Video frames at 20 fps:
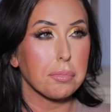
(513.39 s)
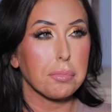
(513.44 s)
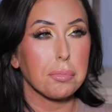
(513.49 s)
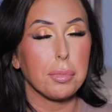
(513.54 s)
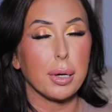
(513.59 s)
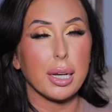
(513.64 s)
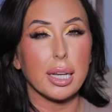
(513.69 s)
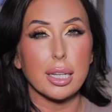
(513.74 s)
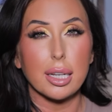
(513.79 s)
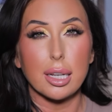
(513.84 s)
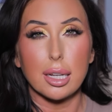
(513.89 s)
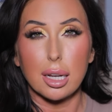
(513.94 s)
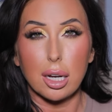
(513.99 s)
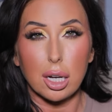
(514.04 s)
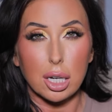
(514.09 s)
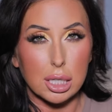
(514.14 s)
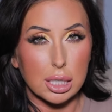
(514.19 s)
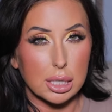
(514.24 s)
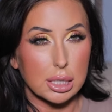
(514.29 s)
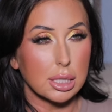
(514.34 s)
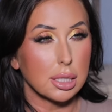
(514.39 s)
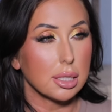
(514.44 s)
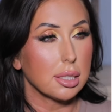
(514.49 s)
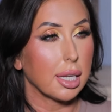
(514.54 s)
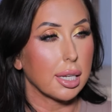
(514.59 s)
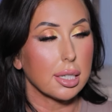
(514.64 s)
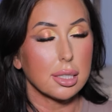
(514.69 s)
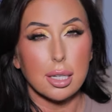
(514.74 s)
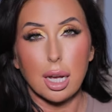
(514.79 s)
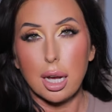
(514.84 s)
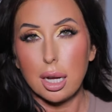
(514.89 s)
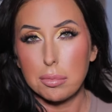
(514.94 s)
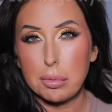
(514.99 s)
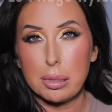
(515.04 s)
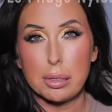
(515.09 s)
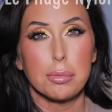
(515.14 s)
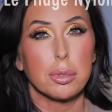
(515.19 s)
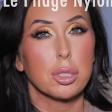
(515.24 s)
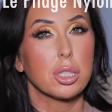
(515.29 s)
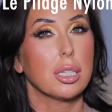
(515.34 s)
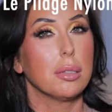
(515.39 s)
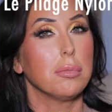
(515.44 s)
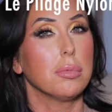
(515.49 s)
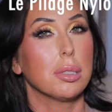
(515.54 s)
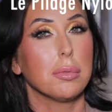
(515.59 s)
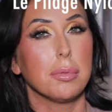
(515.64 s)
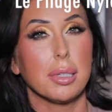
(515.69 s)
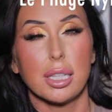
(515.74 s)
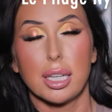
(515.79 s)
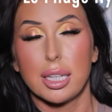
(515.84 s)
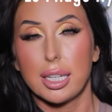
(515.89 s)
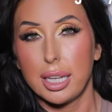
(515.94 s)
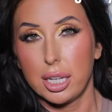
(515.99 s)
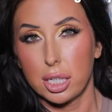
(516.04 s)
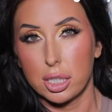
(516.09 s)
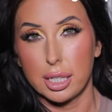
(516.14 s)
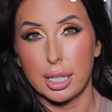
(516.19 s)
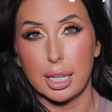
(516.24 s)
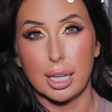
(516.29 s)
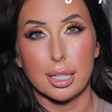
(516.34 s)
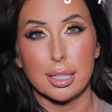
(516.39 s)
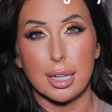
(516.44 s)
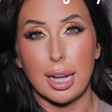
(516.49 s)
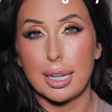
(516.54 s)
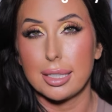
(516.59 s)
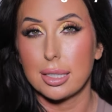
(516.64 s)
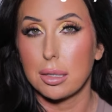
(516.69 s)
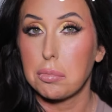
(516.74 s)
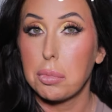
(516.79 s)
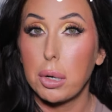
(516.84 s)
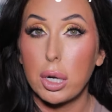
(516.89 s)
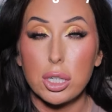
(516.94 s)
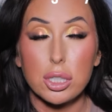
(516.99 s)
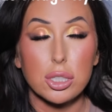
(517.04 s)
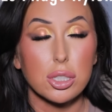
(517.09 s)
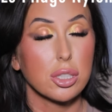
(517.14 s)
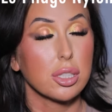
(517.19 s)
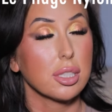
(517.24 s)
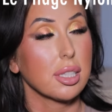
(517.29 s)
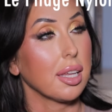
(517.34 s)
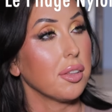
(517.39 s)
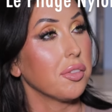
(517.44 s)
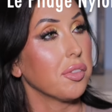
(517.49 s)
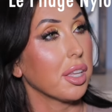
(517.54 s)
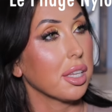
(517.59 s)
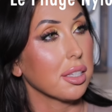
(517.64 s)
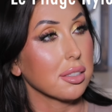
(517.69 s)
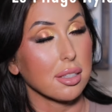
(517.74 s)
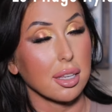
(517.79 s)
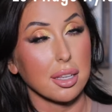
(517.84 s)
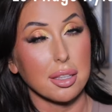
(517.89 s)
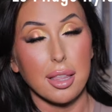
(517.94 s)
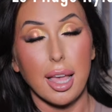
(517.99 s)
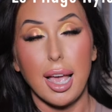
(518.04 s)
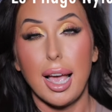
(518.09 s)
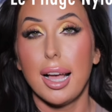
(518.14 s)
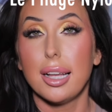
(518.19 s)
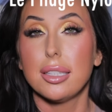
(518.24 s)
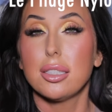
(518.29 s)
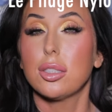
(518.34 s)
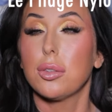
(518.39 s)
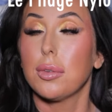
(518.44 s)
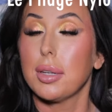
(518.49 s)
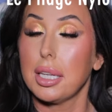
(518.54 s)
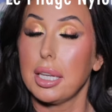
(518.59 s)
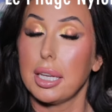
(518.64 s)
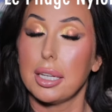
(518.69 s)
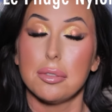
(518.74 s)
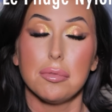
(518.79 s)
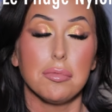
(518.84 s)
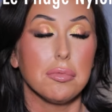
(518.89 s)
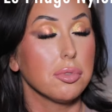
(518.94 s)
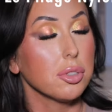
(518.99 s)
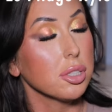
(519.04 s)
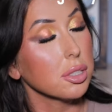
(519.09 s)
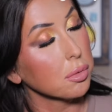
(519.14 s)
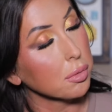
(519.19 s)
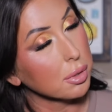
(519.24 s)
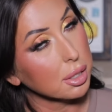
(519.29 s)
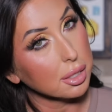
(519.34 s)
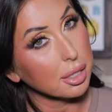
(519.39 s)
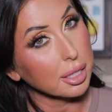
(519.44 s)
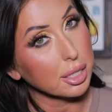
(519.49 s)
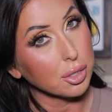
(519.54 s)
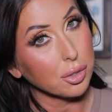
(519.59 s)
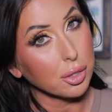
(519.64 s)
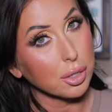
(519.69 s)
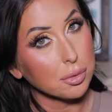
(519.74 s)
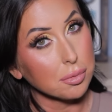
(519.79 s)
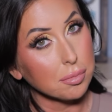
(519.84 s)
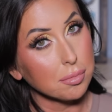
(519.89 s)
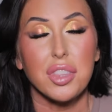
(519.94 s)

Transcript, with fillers: but on TikTok, people seem to be like carrying it as a purse and things like that. So again, just want to let you know.